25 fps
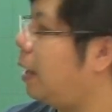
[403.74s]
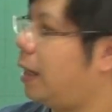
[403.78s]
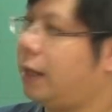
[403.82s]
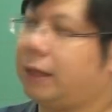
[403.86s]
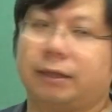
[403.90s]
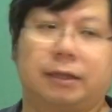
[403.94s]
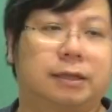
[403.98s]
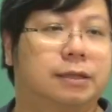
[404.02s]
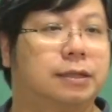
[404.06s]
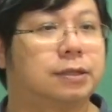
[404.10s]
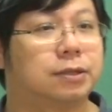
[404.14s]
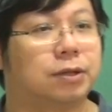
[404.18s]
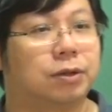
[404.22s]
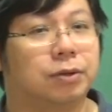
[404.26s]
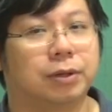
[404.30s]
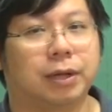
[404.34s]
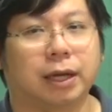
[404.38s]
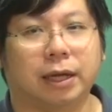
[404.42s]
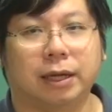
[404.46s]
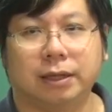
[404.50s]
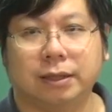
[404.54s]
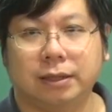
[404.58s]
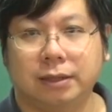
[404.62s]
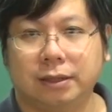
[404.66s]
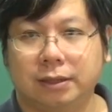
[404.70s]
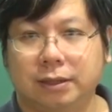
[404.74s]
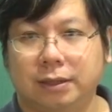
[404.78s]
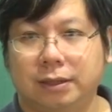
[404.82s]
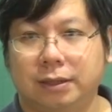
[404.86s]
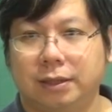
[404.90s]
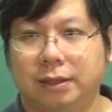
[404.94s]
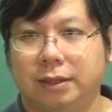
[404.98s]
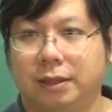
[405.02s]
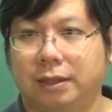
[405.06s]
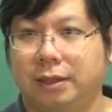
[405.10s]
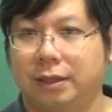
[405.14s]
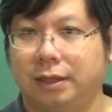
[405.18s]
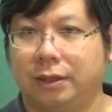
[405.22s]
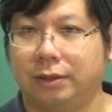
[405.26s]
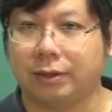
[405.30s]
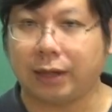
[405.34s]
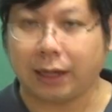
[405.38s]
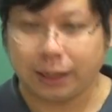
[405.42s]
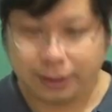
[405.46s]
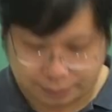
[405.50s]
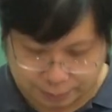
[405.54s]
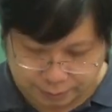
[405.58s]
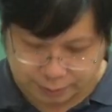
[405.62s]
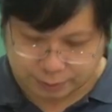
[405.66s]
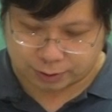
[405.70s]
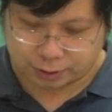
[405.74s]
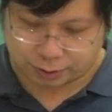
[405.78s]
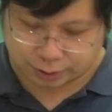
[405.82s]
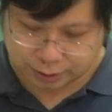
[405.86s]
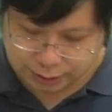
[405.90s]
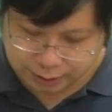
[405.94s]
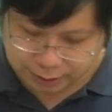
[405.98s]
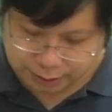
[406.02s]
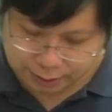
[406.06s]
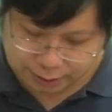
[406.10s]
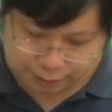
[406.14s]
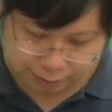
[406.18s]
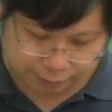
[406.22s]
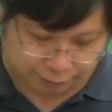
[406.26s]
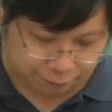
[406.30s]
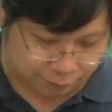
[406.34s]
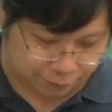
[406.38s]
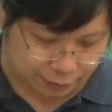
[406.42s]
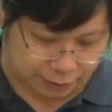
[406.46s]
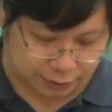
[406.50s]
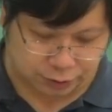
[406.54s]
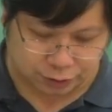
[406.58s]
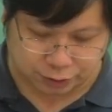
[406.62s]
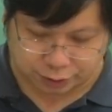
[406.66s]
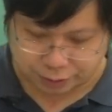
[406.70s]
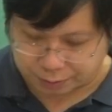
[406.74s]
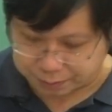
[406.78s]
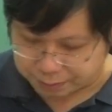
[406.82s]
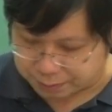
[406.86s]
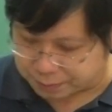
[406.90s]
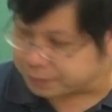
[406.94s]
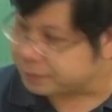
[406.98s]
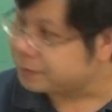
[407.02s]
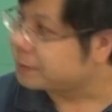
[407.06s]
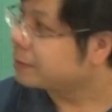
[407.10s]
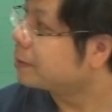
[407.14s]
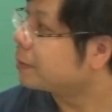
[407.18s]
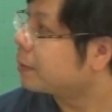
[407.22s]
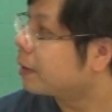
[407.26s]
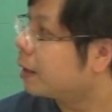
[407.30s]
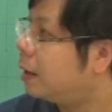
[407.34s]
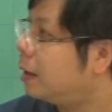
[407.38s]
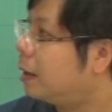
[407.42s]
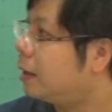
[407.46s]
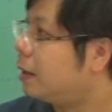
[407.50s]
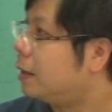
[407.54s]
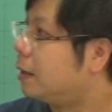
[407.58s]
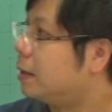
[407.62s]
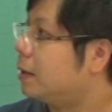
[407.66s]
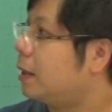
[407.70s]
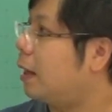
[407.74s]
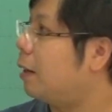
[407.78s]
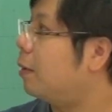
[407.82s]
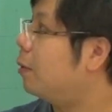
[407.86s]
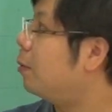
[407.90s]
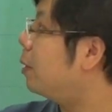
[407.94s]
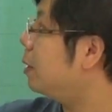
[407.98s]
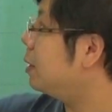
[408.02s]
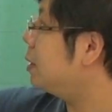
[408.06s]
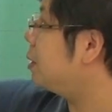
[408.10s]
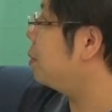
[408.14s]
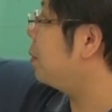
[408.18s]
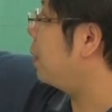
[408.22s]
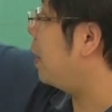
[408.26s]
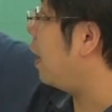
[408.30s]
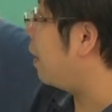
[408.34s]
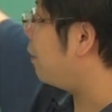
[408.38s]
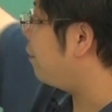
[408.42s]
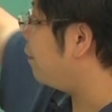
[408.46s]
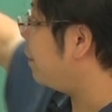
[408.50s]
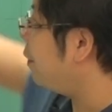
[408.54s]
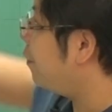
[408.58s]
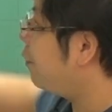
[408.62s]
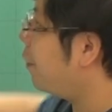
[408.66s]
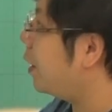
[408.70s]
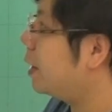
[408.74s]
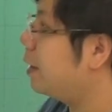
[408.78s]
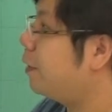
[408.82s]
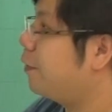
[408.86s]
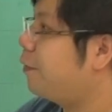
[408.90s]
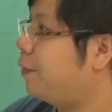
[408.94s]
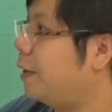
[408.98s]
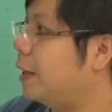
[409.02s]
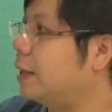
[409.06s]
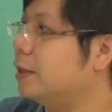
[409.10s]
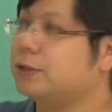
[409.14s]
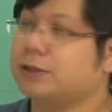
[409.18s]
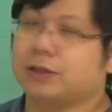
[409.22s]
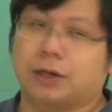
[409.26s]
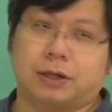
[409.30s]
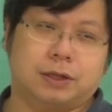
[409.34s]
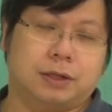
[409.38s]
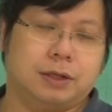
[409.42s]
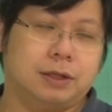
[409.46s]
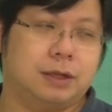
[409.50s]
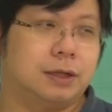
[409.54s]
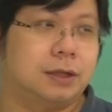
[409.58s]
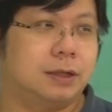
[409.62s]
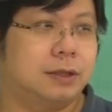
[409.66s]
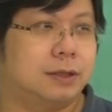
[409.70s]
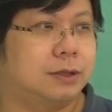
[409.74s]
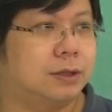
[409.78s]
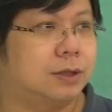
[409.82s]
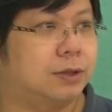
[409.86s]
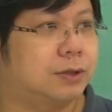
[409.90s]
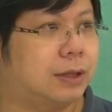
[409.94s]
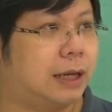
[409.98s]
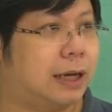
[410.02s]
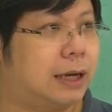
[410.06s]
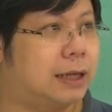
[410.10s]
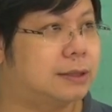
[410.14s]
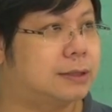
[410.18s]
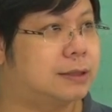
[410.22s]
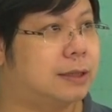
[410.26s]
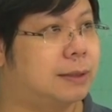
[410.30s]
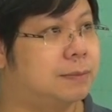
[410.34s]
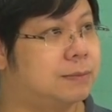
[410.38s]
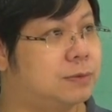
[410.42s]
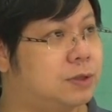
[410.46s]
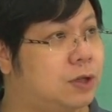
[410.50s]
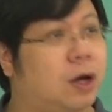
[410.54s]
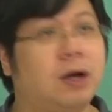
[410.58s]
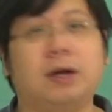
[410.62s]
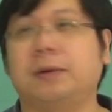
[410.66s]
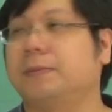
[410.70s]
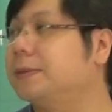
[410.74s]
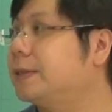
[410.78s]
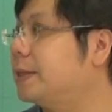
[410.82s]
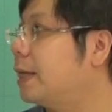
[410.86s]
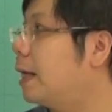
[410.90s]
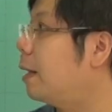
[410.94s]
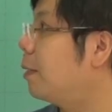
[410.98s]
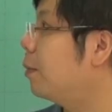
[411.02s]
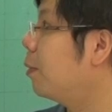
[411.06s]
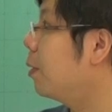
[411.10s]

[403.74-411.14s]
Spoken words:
and this is okay. Okay, so this is the function. Now, once we have defined a function, so there are some terms that I